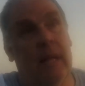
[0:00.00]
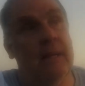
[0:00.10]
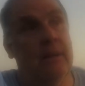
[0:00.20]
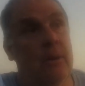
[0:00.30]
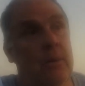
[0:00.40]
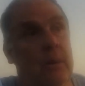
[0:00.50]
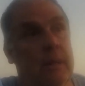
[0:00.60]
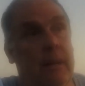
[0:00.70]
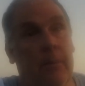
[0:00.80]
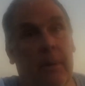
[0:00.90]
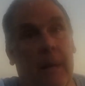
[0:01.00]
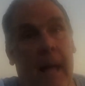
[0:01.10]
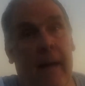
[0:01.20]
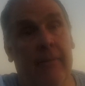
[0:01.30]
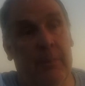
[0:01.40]
didn't know what they were going to
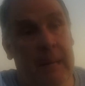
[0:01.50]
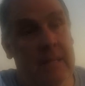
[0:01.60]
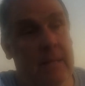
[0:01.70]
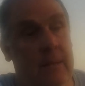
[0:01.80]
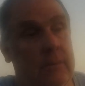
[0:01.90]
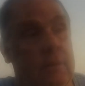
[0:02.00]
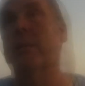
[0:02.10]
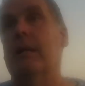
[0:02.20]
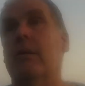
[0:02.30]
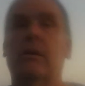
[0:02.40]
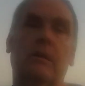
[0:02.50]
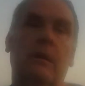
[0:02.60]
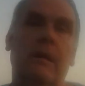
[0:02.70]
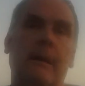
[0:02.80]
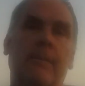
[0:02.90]
have to make cells, but they looked
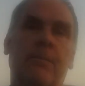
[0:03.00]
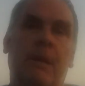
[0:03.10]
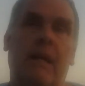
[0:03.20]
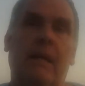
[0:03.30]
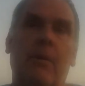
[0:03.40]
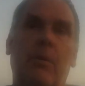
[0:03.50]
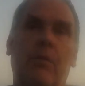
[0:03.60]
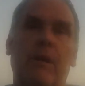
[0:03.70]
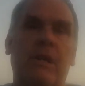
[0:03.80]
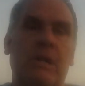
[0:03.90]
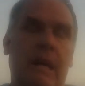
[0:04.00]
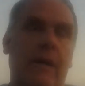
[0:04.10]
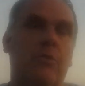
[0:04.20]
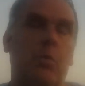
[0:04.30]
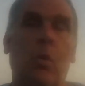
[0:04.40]
like they were finishing
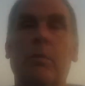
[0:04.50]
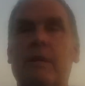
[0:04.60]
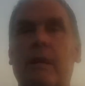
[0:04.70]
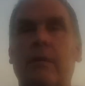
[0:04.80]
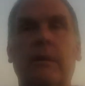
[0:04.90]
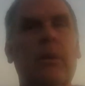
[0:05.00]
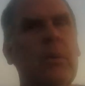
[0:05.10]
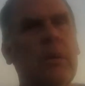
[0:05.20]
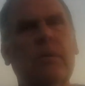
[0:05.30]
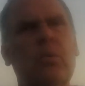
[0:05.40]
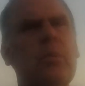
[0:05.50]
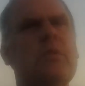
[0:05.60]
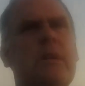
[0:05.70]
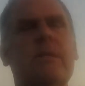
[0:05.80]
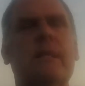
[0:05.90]
out swarm cells, and there were swarm
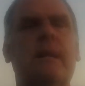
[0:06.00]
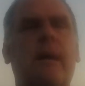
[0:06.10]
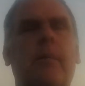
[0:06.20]
cells in there